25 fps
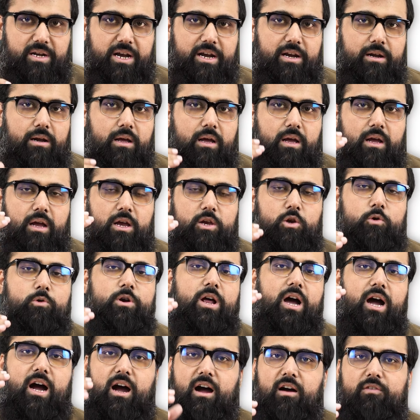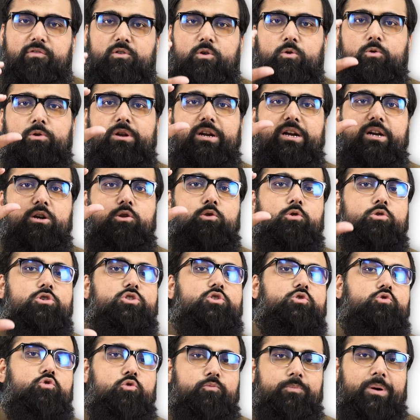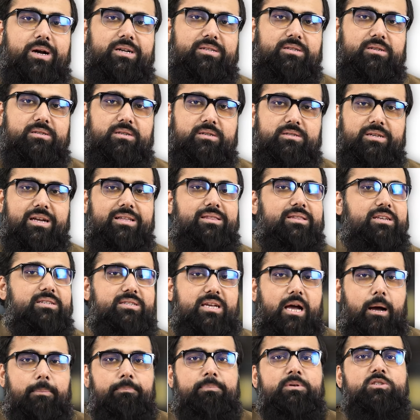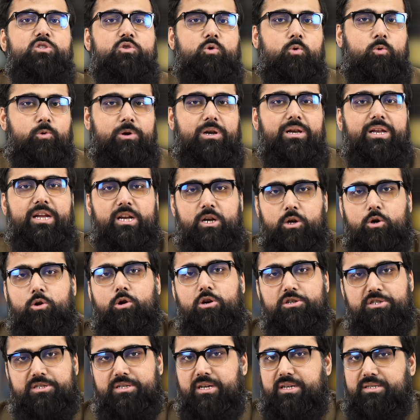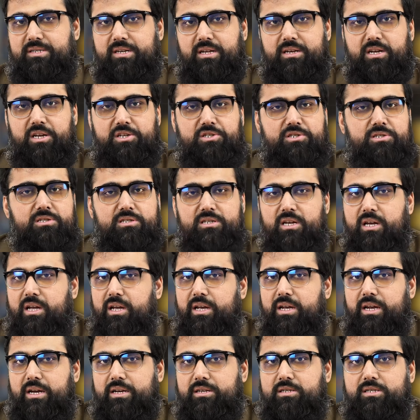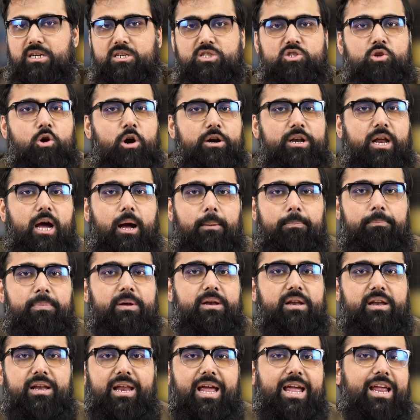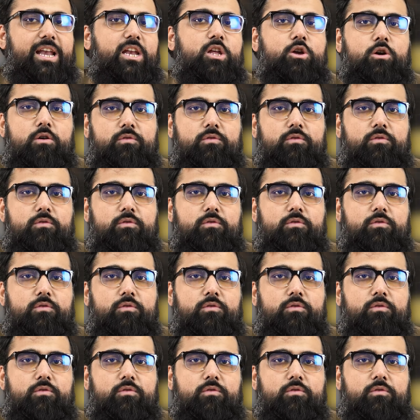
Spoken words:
right? You'd have to read those two passages, and this happens only in cross-text connections. It does not happen in any